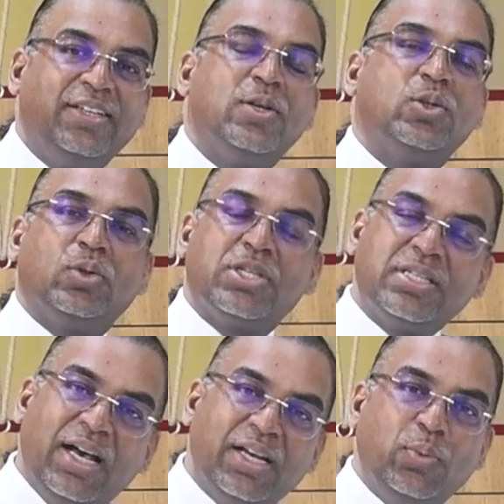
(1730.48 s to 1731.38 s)
So
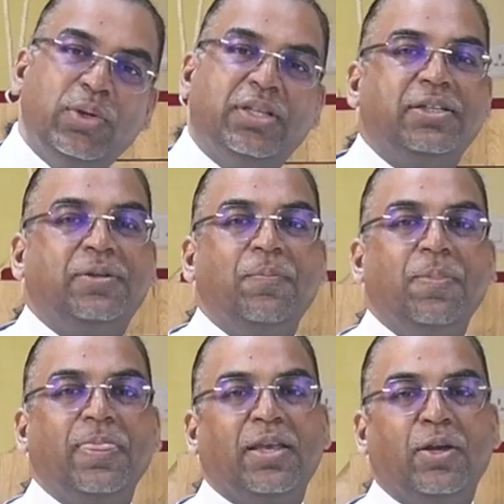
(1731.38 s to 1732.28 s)
start with
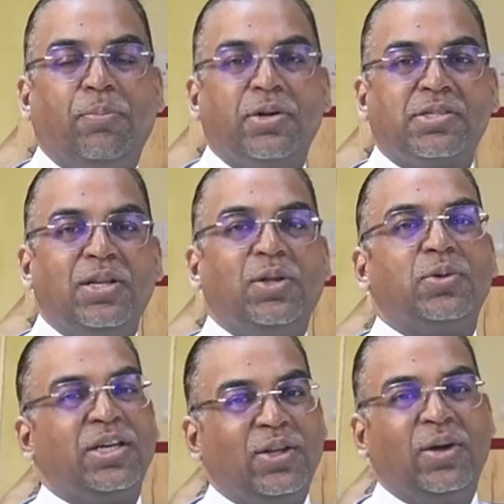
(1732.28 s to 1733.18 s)
a personal
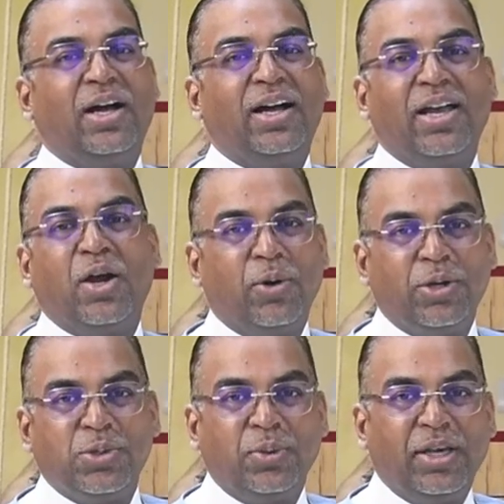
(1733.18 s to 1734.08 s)
note, hello, hi, how
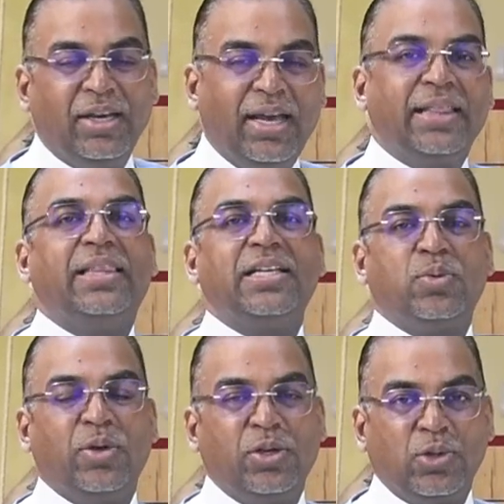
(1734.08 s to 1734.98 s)
are you doing? And
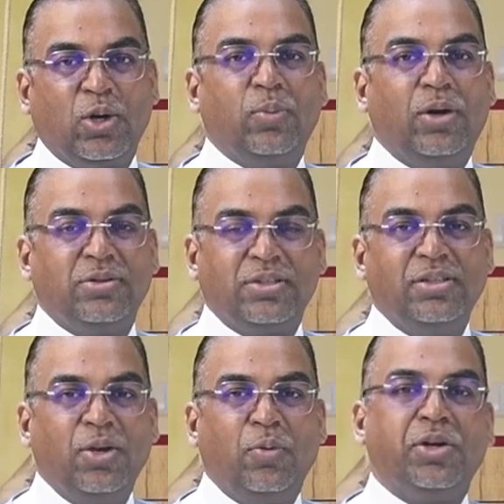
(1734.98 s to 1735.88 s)
that's where you talk about
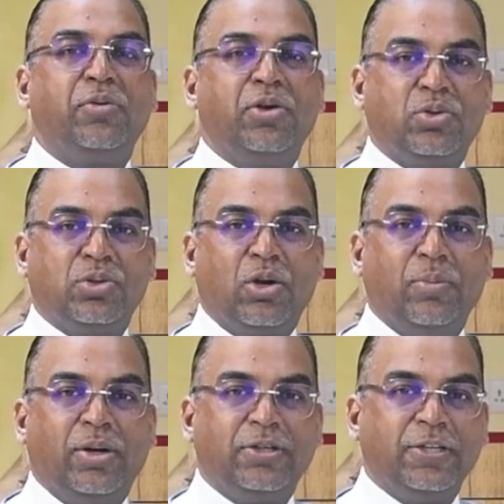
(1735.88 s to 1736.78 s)
whatever you have to talk
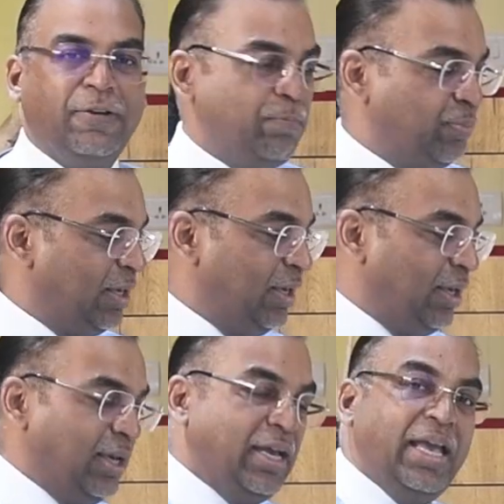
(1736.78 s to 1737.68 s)
about.
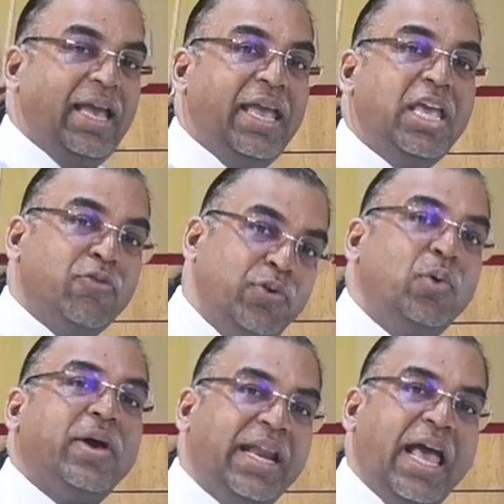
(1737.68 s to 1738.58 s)
If
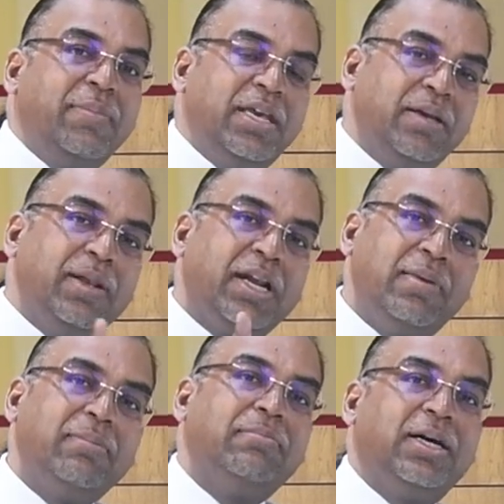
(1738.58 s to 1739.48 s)
you are an amiable,
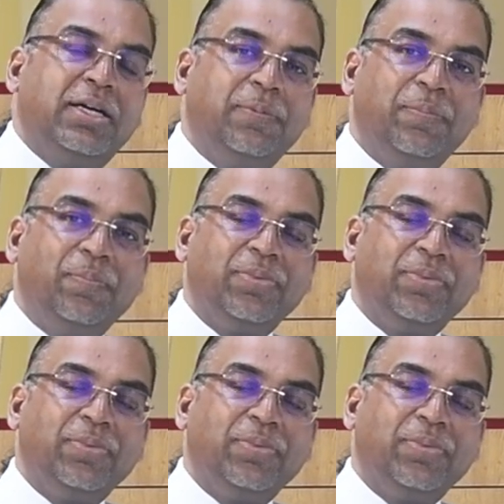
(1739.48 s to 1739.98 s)
remember